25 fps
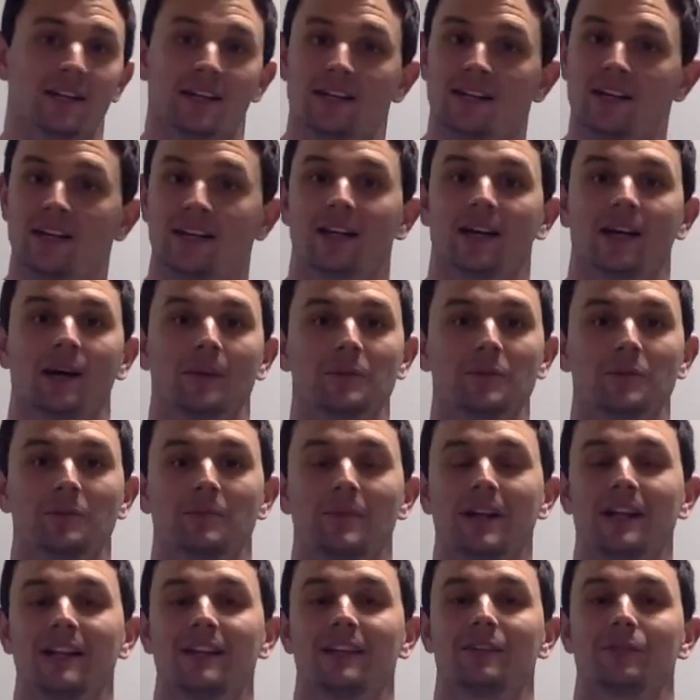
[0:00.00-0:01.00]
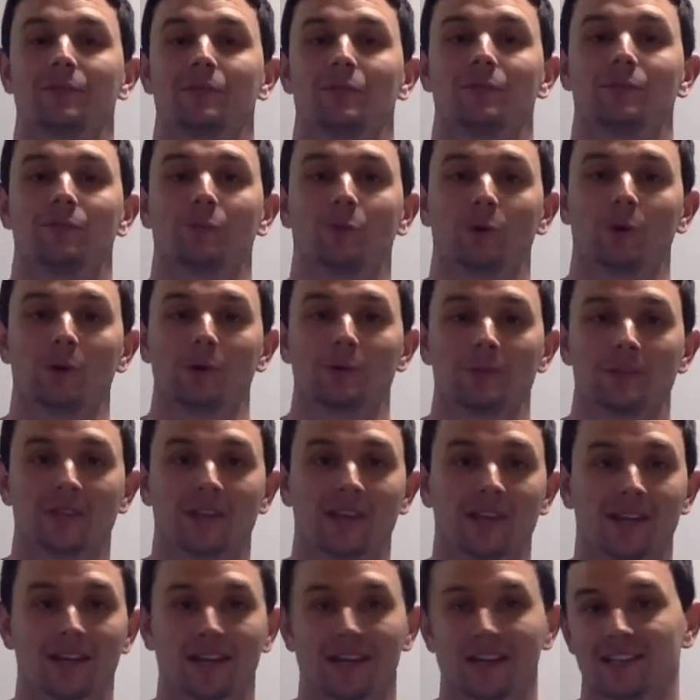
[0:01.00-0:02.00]
it comes in many different forms.
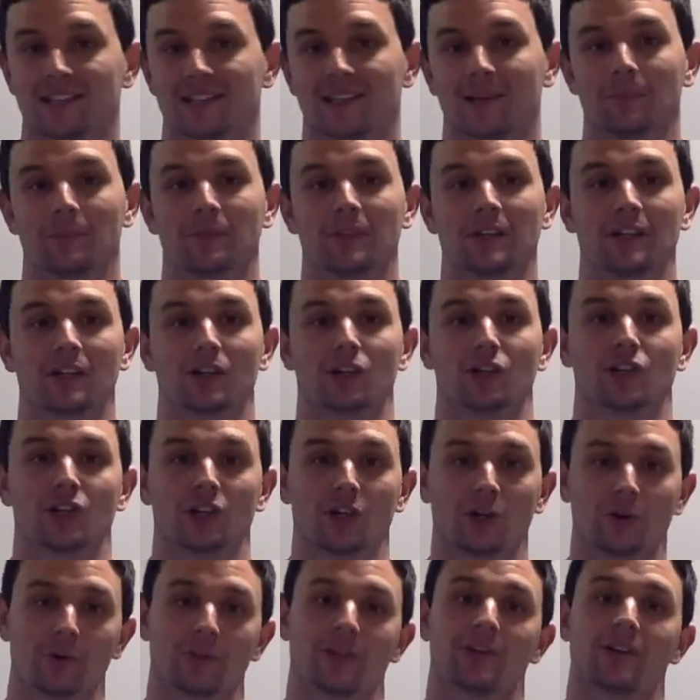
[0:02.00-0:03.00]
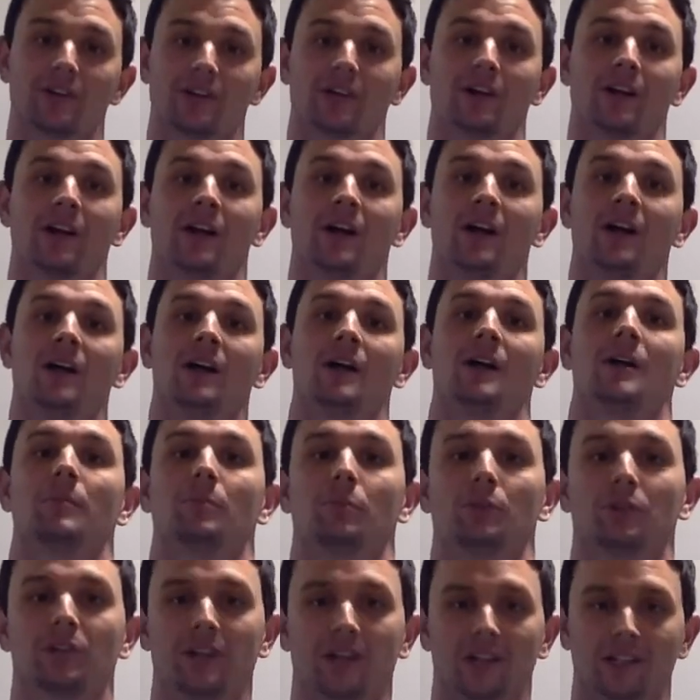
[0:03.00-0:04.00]
Okay, something to show that you're
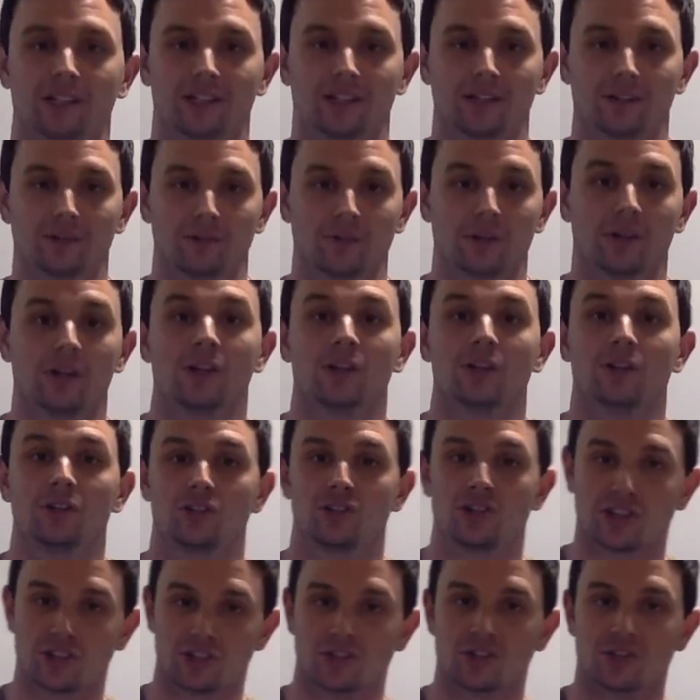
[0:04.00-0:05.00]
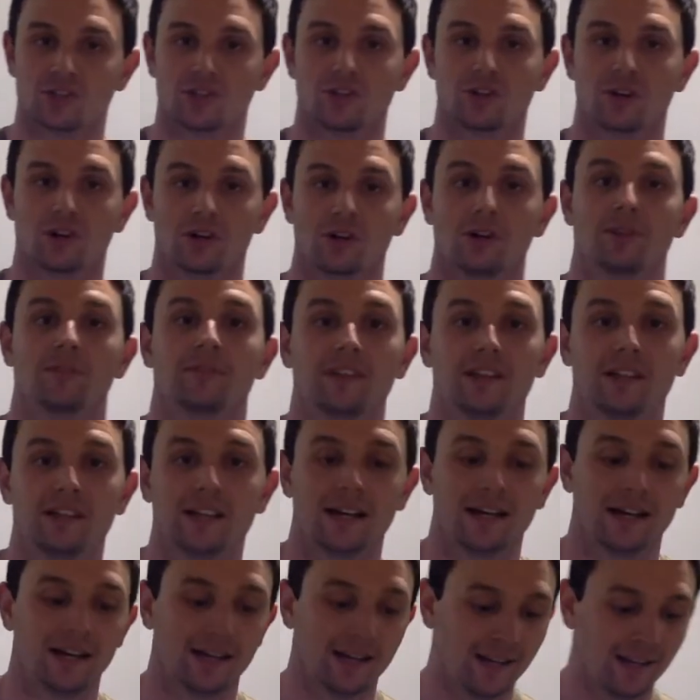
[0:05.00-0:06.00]
productive just to start off the
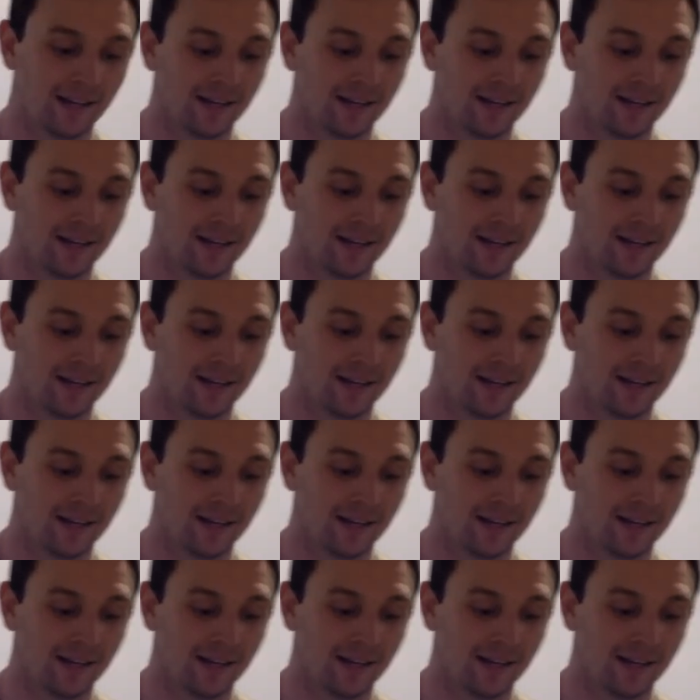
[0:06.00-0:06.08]
day.